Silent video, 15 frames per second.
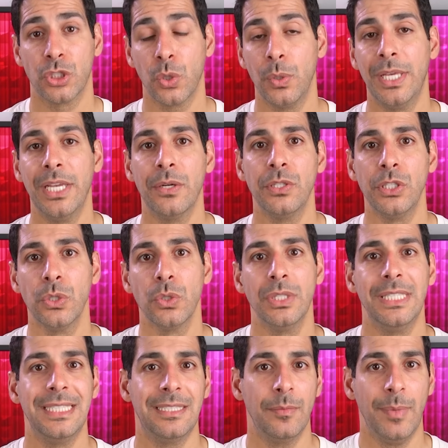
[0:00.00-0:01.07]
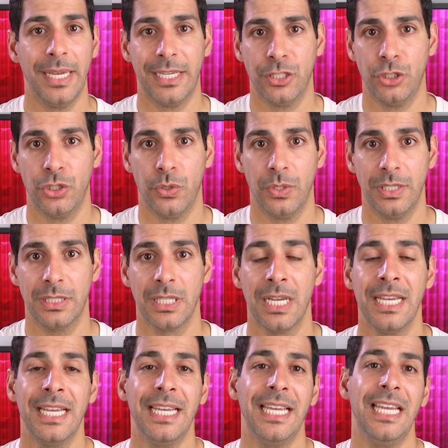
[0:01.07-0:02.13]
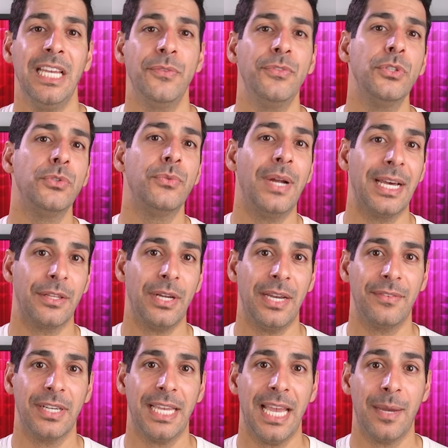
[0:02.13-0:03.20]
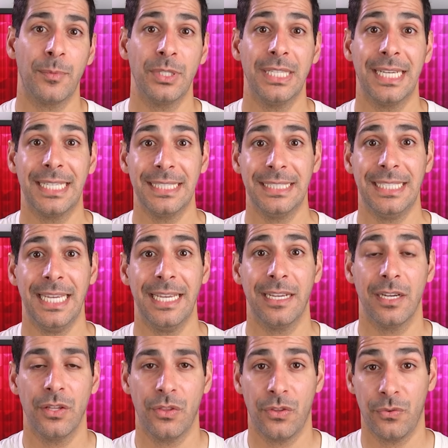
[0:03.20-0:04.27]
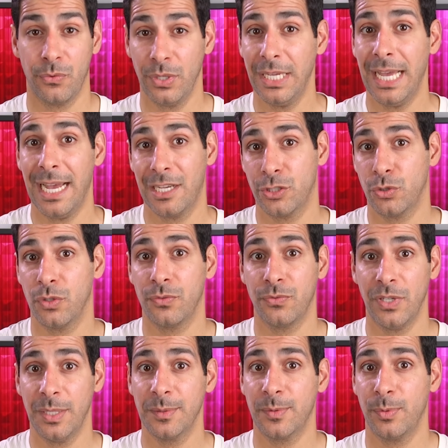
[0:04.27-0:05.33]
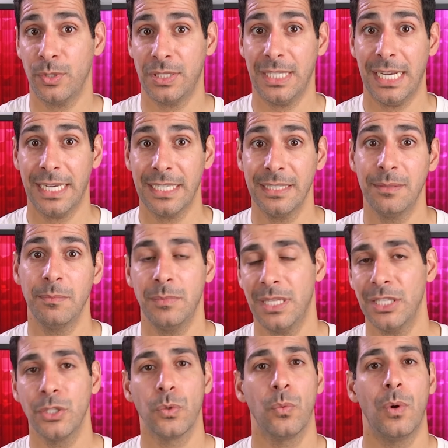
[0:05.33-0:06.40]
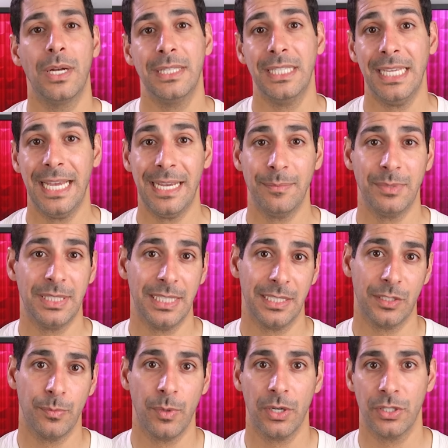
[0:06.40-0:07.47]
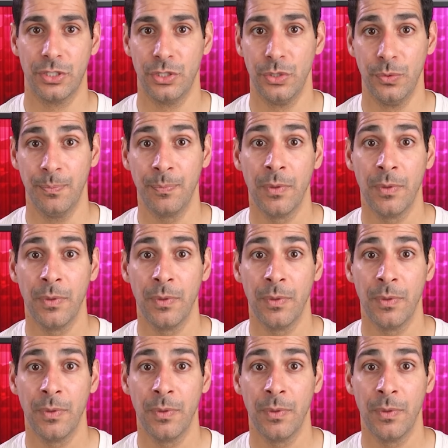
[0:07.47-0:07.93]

So here you'll need to make a choice. If you'd rather have a camera that can take 3 extra frames per second, then you'll want the M6 Mark II.